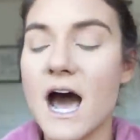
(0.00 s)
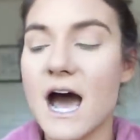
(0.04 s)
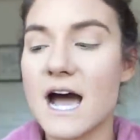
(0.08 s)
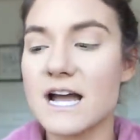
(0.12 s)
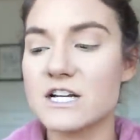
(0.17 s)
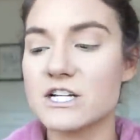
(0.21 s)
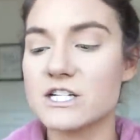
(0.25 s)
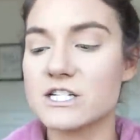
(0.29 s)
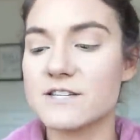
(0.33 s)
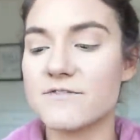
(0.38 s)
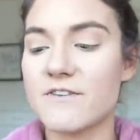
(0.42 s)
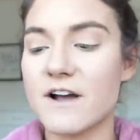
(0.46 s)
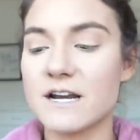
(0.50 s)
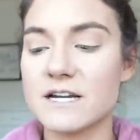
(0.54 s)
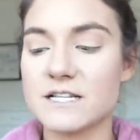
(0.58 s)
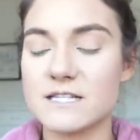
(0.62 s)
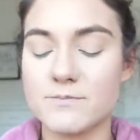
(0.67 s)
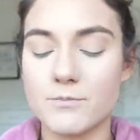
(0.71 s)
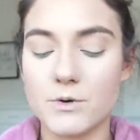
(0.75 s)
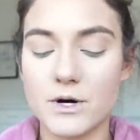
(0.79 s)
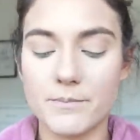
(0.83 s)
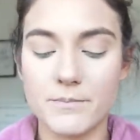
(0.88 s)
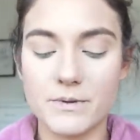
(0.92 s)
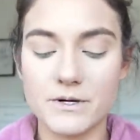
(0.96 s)
I just find
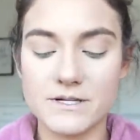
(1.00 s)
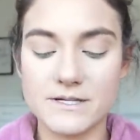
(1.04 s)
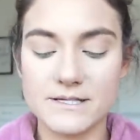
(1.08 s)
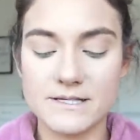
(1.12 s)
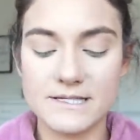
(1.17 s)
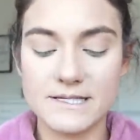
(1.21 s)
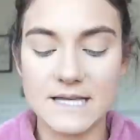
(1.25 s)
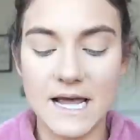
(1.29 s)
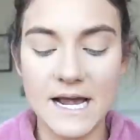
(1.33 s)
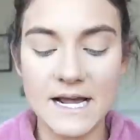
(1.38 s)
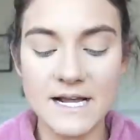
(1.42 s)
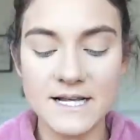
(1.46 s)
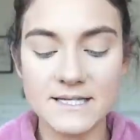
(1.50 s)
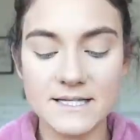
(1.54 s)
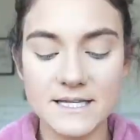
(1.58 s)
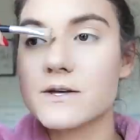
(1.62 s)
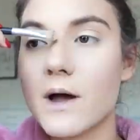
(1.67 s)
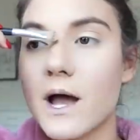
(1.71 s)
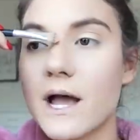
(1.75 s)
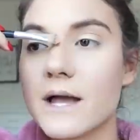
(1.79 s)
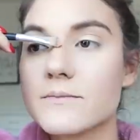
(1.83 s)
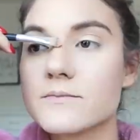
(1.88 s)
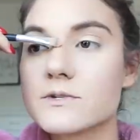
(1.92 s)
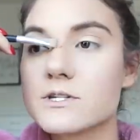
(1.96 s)
it's more precise. So
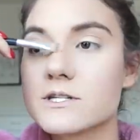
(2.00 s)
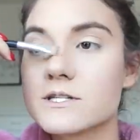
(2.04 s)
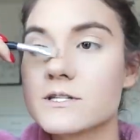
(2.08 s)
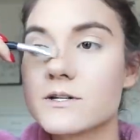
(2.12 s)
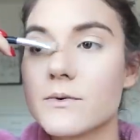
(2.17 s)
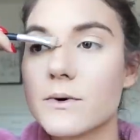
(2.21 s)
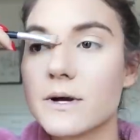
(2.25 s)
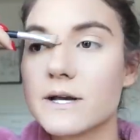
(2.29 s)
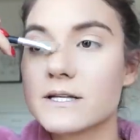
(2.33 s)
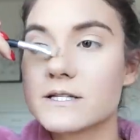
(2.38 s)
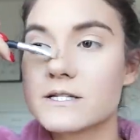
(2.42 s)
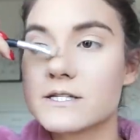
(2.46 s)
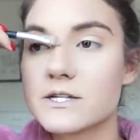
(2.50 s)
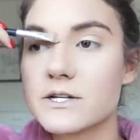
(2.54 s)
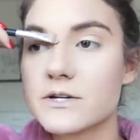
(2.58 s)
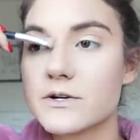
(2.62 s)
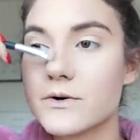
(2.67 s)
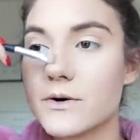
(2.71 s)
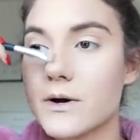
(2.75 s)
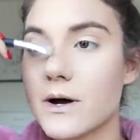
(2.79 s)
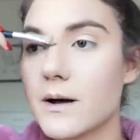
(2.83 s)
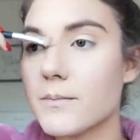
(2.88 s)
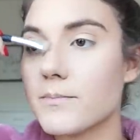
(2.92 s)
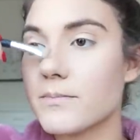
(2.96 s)
I'm just going to
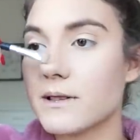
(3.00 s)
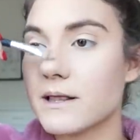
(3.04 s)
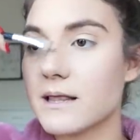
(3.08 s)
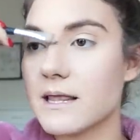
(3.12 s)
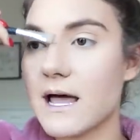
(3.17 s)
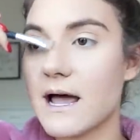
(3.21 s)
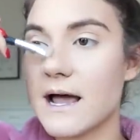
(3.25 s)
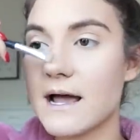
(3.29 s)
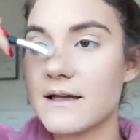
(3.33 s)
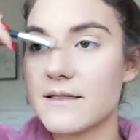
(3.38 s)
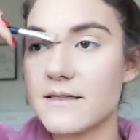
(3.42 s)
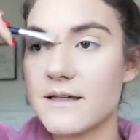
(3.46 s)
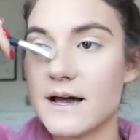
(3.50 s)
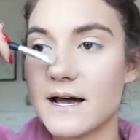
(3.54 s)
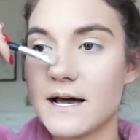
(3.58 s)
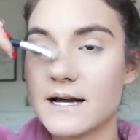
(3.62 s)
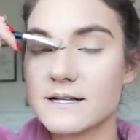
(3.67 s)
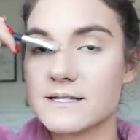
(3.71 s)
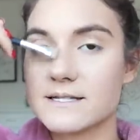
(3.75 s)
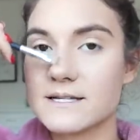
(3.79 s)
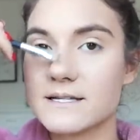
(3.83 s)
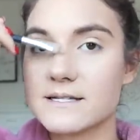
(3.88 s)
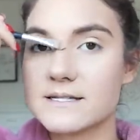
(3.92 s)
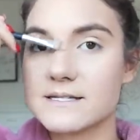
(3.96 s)
apply
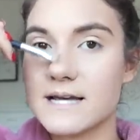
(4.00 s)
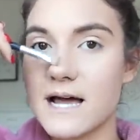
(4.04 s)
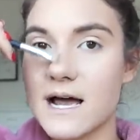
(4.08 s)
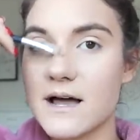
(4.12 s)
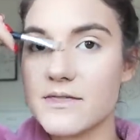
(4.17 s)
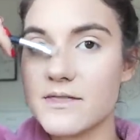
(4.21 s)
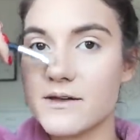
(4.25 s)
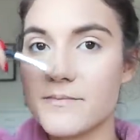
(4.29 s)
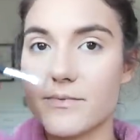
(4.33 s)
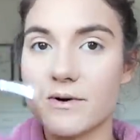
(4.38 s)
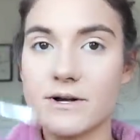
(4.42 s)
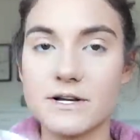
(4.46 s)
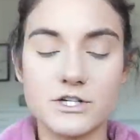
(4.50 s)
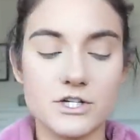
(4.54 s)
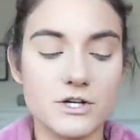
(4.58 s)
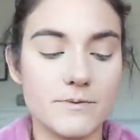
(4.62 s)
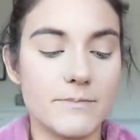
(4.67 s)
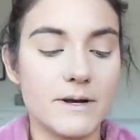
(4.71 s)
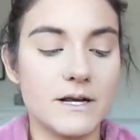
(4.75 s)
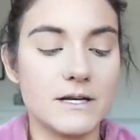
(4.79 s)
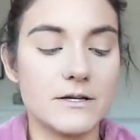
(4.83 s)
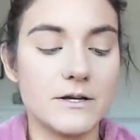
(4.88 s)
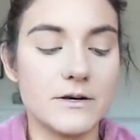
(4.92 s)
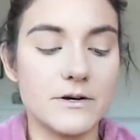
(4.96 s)
that down the bridge
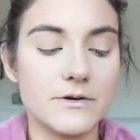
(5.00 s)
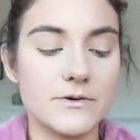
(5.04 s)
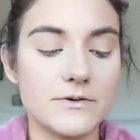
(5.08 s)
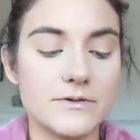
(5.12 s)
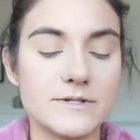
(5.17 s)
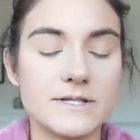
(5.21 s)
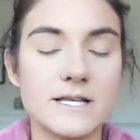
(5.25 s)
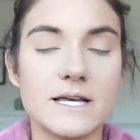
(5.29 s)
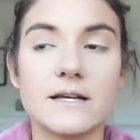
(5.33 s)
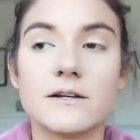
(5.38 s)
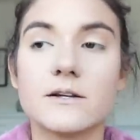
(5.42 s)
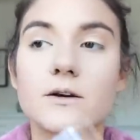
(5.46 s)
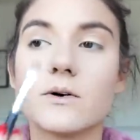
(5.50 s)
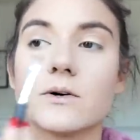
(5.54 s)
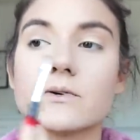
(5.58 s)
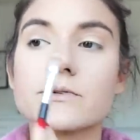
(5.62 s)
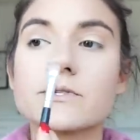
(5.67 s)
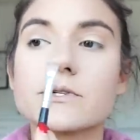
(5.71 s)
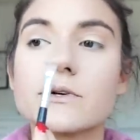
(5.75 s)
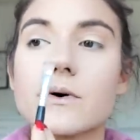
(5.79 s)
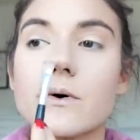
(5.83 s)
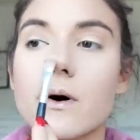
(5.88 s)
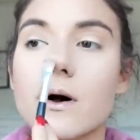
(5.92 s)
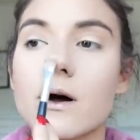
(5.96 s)
of my nose and
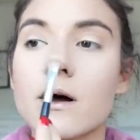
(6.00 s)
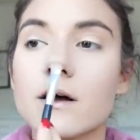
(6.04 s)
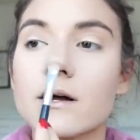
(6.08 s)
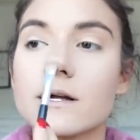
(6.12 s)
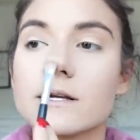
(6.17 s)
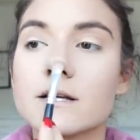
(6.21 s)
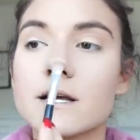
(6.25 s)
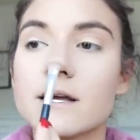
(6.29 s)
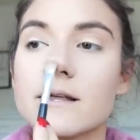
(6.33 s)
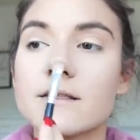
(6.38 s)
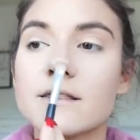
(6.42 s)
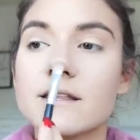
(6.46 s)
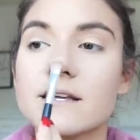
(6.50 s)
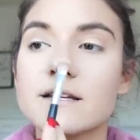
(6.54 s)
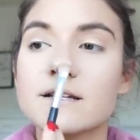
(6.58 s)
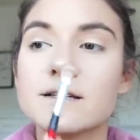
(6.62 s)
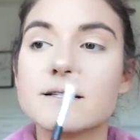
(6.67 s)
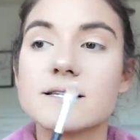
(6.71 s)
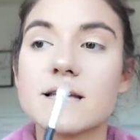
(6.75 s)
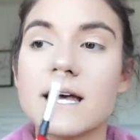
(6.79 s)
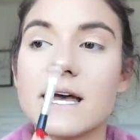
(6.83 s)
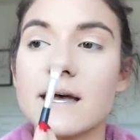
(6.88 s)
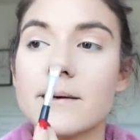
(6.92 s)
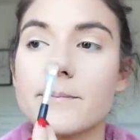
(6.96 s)
also on
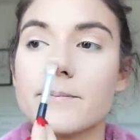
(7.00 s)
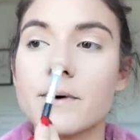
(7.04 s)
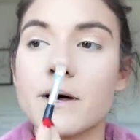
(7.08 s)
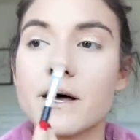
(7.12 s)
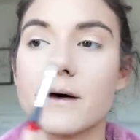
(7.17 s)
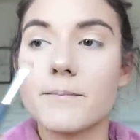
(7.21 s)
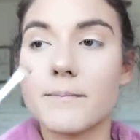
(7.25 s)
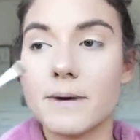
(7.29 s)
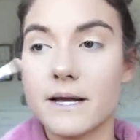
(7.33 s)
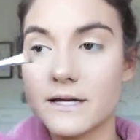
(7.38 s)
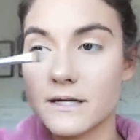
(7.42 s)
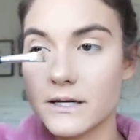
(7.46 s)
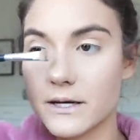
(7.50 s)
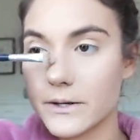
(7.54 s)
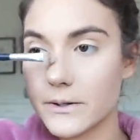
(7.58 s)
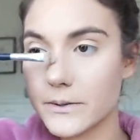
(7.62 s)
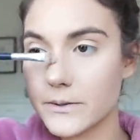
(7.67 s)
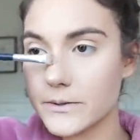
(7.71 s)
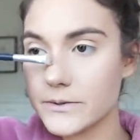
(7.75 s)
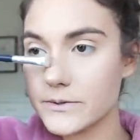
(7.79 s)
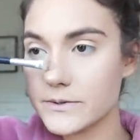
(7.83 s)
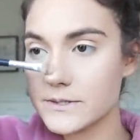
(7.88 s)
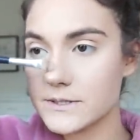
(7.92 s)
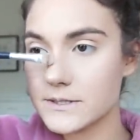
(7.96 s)
the tip of my
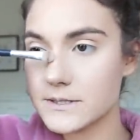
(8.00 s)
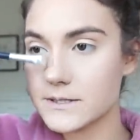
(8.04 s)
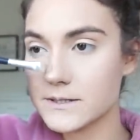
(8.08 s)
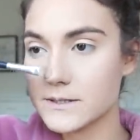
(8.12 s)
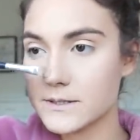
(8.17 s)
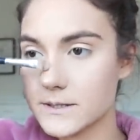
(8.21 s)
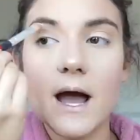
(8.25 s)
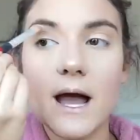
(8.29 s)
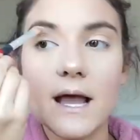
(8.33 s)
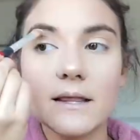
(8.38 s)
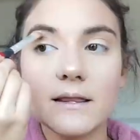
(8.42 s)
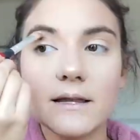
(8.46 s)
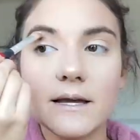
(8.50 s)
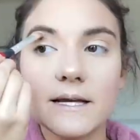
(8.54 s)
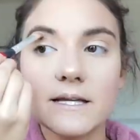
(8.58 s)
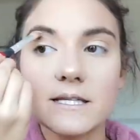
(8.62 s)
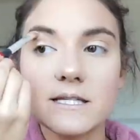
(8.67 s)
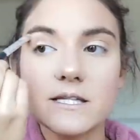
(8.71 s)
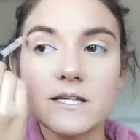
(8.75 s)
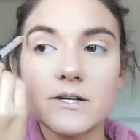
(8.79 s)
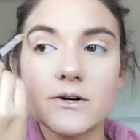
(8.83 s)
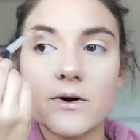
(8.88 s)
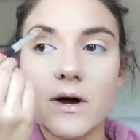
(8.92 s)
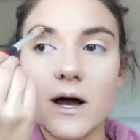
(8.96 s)
nose. I
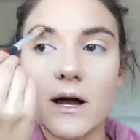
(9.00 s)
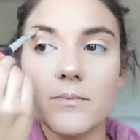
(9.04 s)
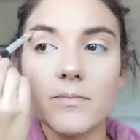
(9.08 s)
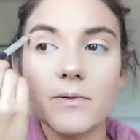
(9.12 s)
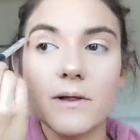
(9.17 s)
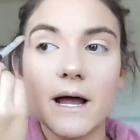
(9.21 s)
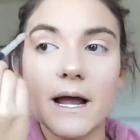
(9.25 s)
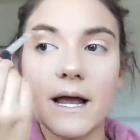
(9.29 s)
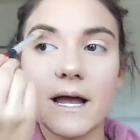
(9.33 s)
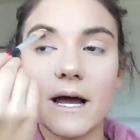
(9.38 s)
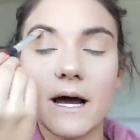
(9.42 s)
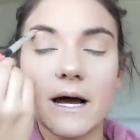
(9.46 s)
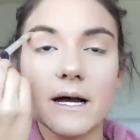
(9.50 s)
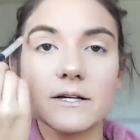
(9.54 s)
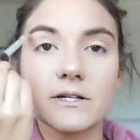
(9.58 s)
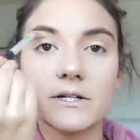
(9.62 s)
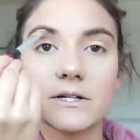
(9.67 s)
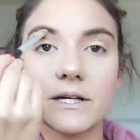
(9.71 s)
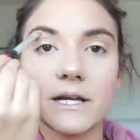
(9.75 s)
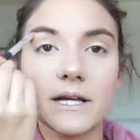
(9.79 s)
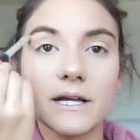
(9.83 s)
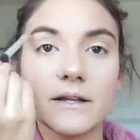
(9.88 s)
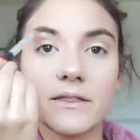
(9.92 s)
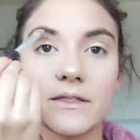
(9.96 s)
like to apply it
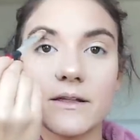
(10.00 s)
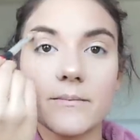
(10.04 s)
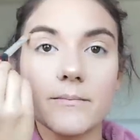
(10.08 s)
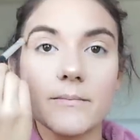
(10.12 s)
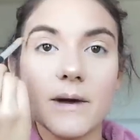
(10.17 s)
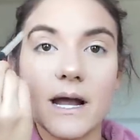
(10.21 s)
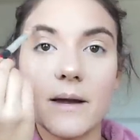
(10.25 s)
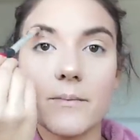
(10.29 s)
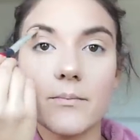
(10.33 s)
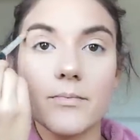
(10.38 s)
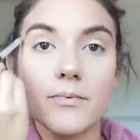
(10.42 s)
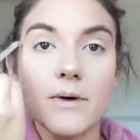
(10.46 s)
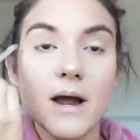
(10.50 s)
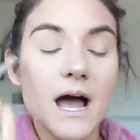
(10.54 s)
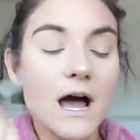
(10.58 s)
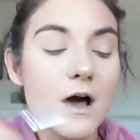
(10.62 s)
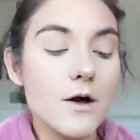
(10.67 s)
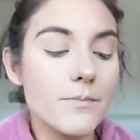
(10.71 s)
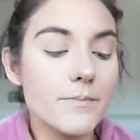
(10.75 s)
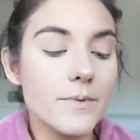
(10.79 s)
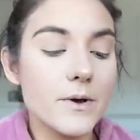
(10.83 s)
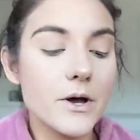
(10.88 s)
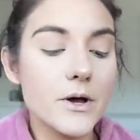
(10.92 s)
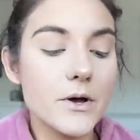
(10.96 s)
underneath my
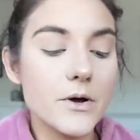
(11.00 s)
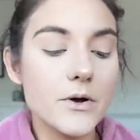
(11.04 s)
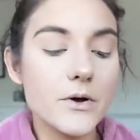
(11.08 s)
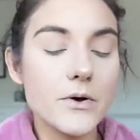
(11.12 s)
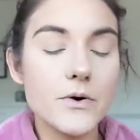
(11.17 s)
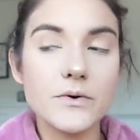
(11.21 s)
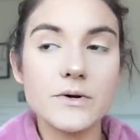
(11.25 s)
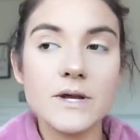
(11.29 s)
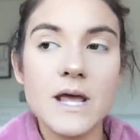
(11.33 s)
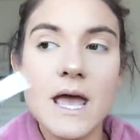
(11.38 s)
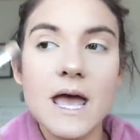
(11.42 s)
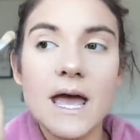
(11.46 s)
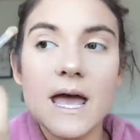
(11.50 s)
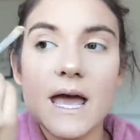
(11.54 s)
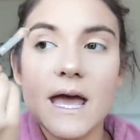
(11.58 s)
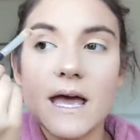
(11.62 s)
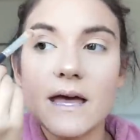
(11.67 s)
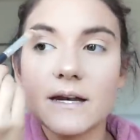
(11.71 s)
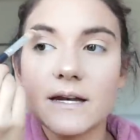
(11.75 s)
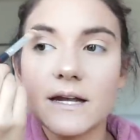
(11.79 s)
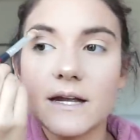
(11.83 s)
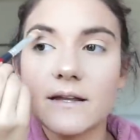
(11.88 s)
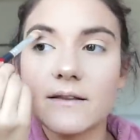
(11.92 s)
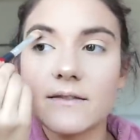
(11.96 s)
brow bone
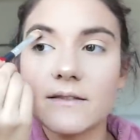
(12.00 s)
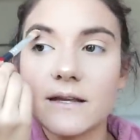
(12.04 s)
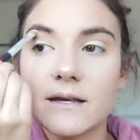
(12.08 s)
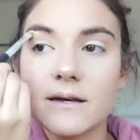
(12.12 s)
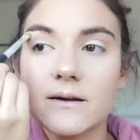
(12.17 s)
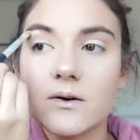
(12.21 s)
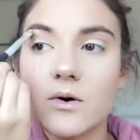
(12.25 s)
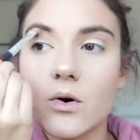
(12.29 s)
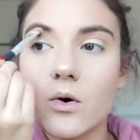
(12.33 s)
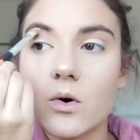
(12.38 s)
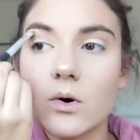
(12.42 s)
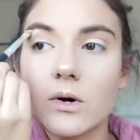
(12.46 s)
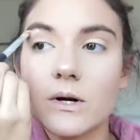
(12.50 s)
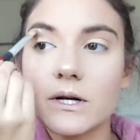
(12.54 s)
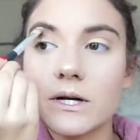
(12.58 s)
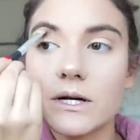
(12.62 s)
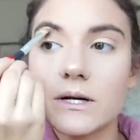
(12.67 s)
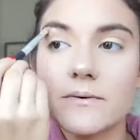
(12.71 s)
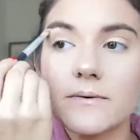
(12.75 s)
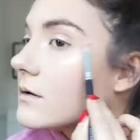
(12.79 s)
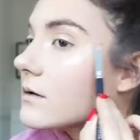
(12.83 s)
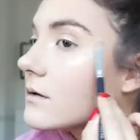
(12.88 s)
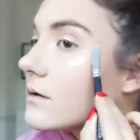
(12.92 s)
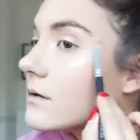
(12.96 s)
and in the
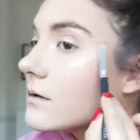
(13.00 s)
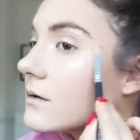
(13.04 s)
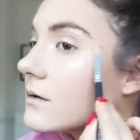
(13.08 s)
corner.